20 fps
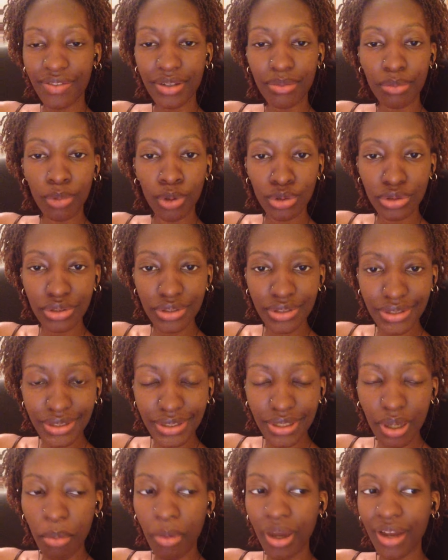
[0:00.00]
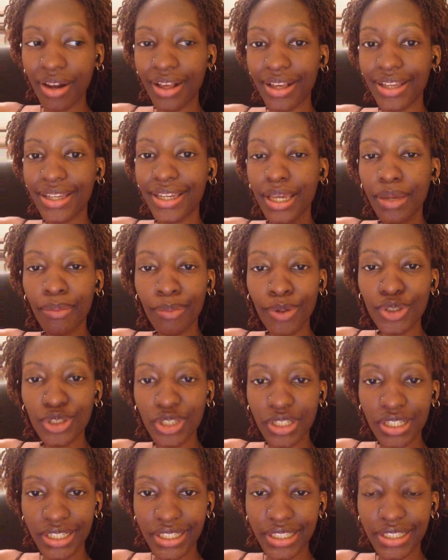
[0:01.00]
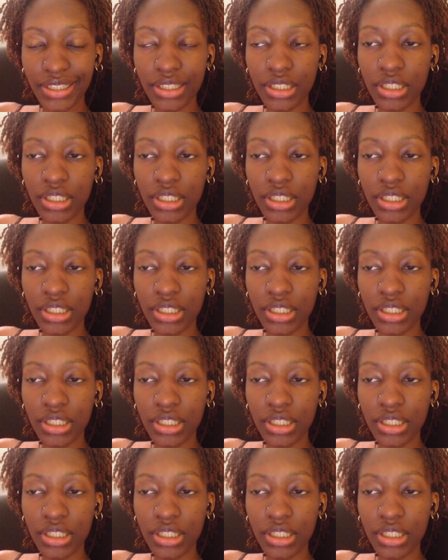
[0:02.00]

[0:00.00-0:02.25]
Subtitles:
emotions, but like emotionally,